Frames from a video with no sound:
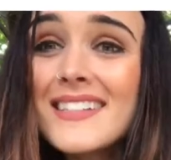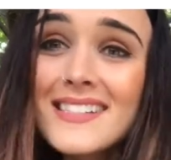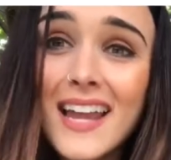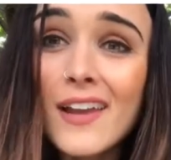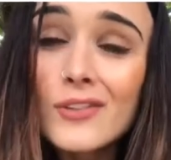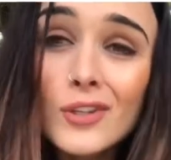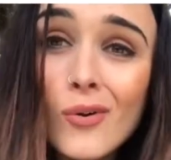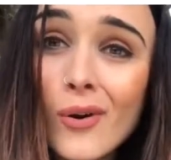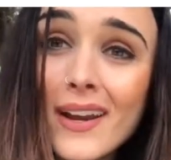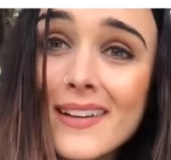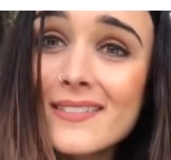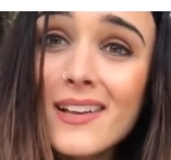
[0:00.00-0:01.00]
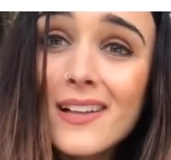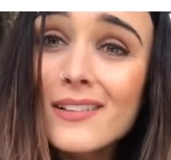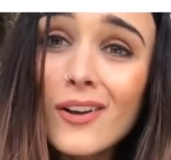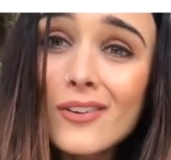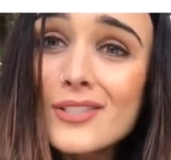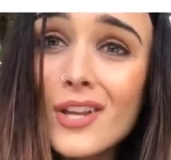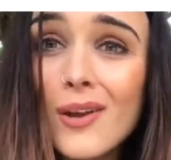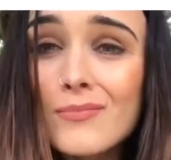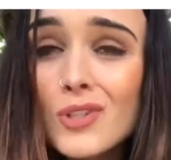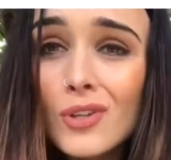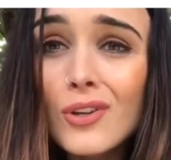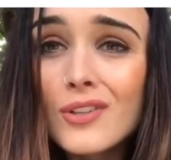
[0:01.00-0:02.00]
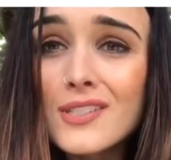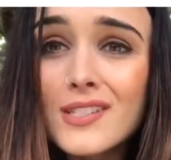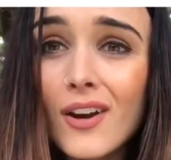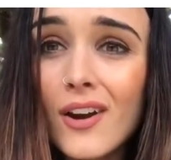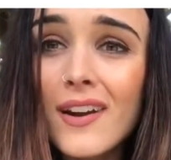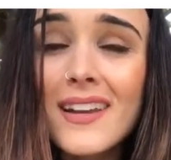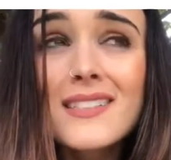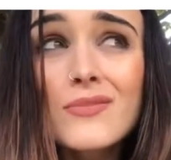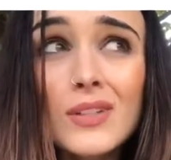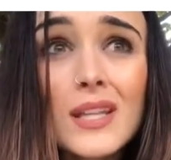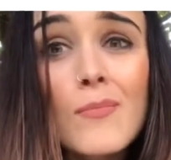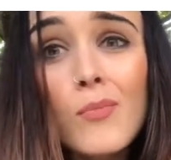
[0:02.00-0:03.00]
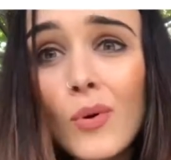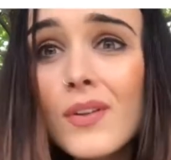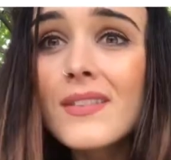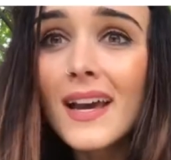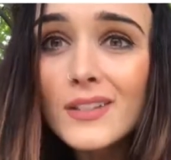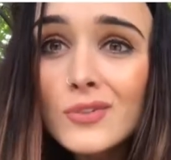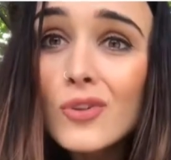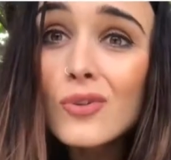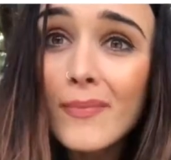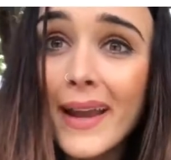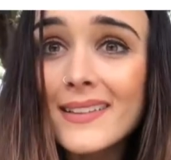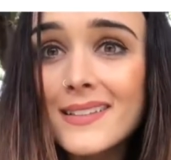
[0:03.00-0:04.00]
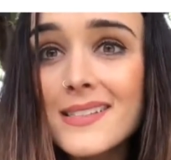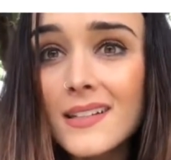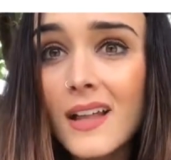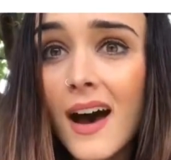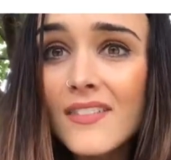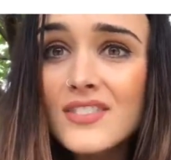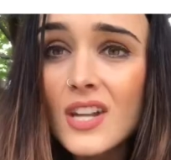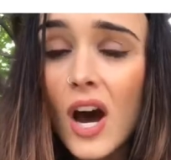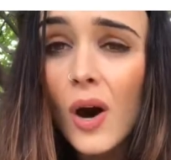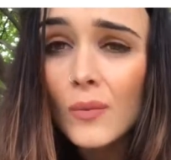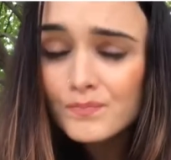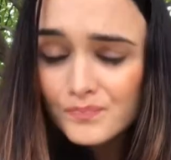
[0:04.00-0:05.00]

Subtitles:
save you coin long term too. So it's really important that you do make this a lifestyle.